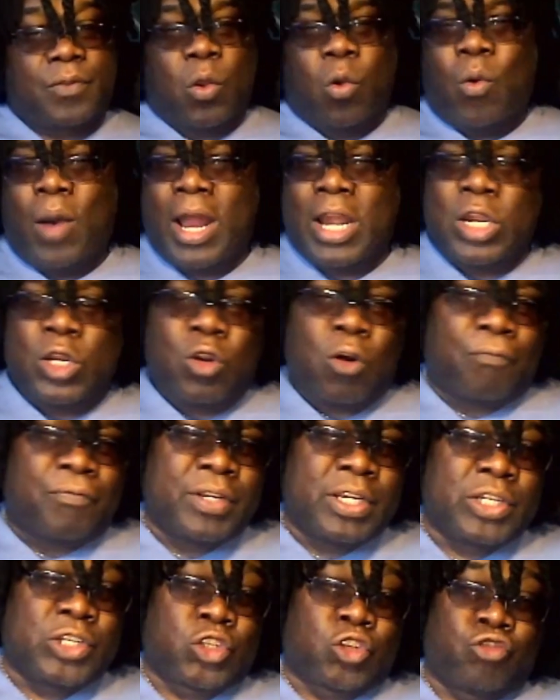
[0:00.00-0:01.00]
Oh, I
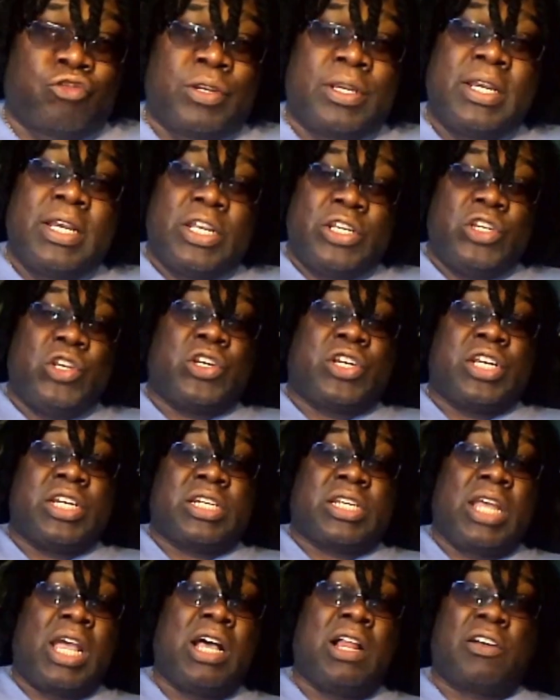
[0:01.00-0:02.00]
love history. You
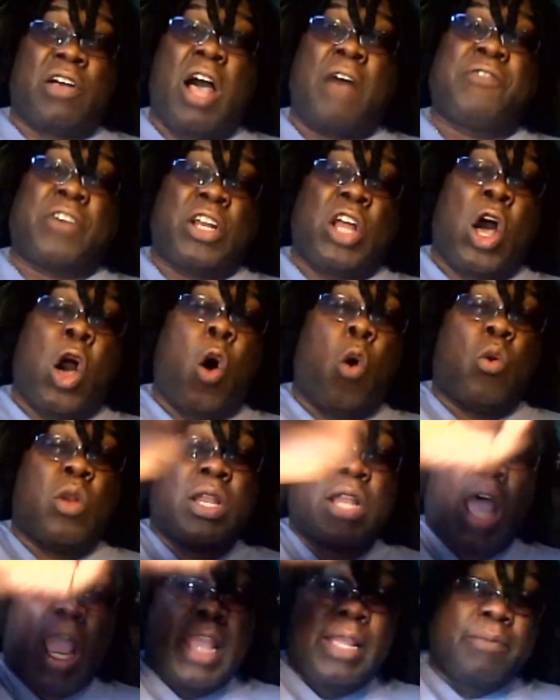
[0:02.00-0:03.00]
can tell I've got a
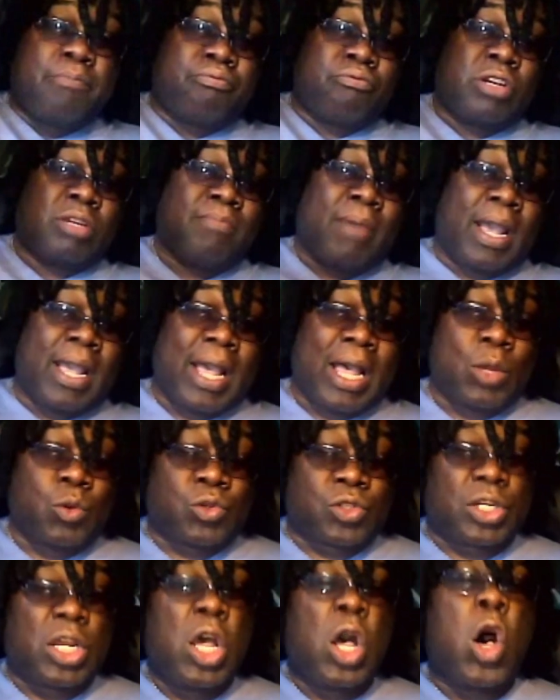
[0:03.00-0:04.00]
whole library in my
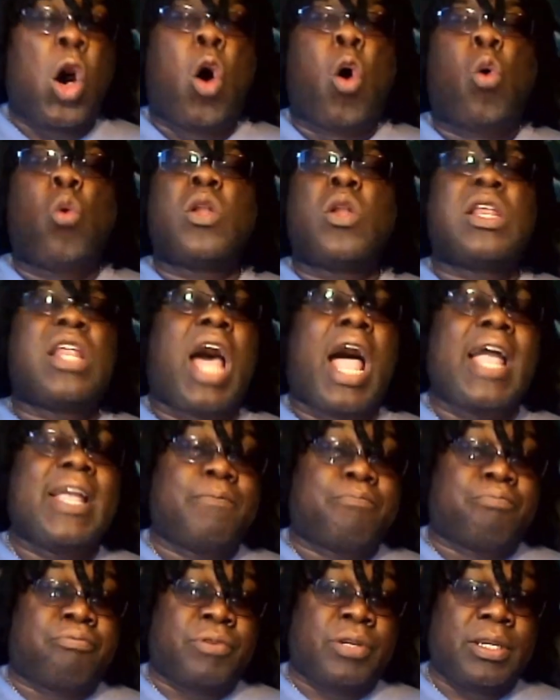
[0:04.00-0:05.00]
house. Whole
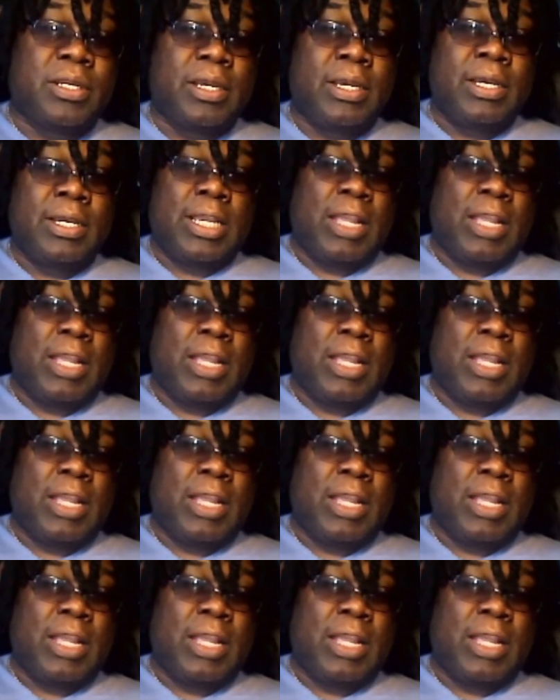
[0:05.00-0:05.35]
library.